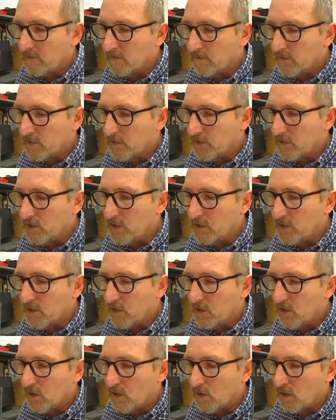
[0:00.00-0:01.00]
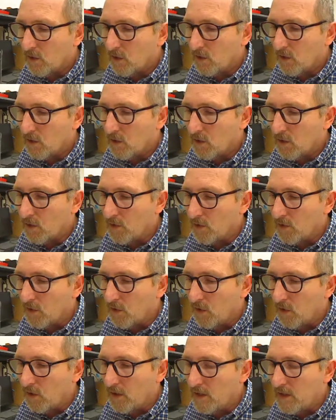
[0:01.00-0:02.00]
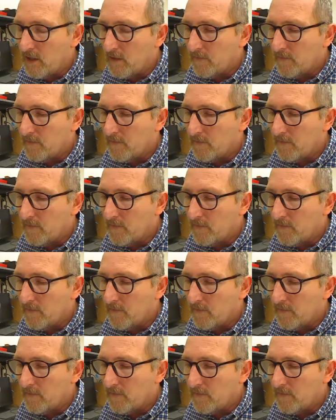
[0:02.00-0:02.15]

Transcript: V on I.